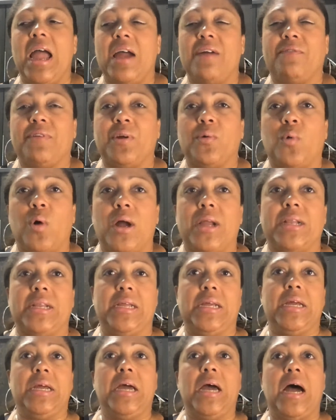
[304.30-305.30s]
everyone.
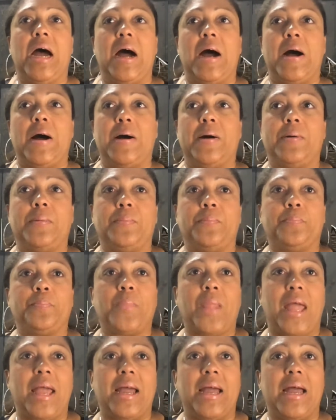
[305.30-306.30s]
Um,
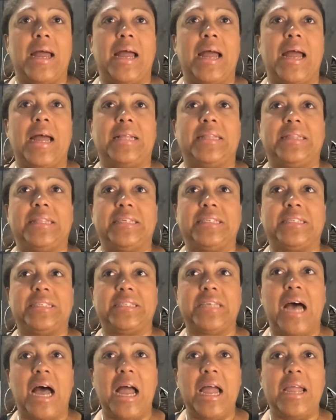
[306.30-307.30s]
at
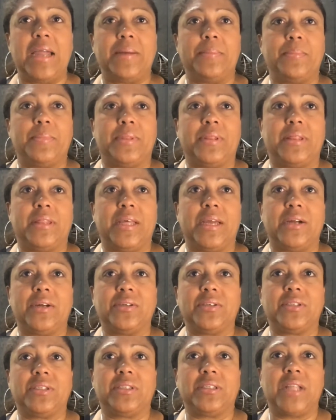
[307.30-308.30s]
this time,
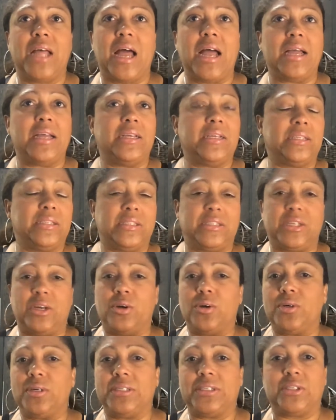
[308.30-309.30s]
there is
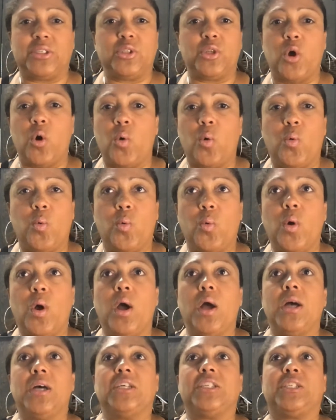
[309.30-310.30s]
no
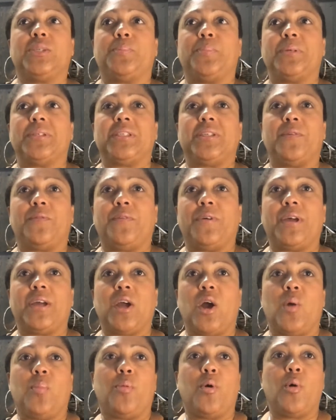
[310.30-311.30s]

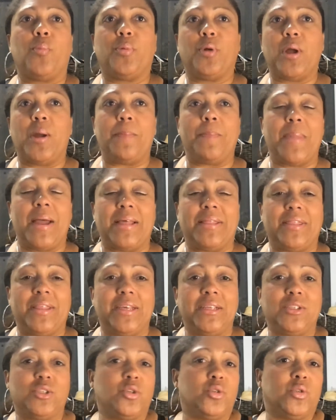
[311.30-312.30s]
specific appropriate
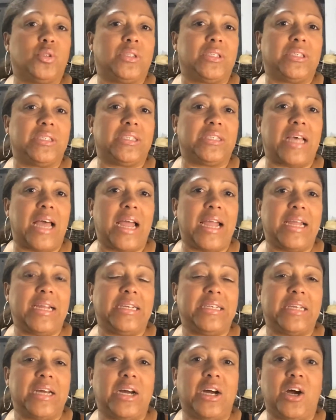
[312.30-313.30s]
method to
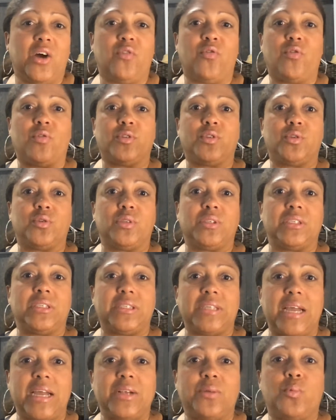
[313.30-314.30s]
decide
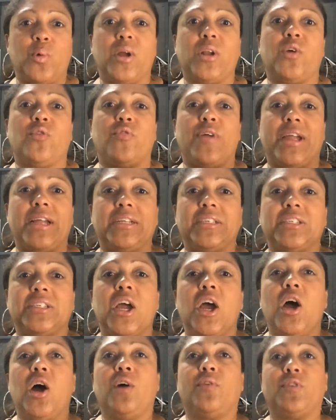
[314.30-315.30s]
what a range
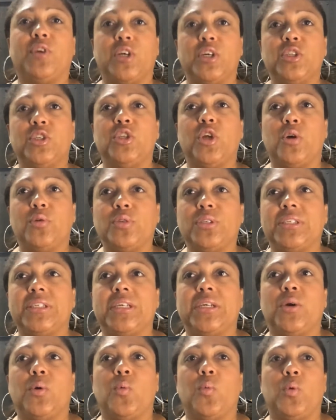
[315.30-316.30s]
of good
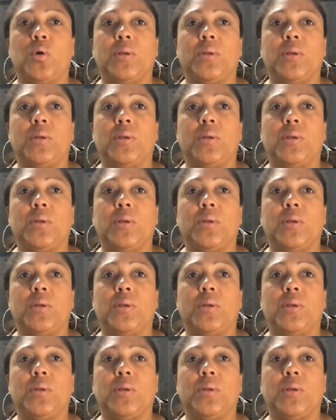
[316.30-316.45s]
dosing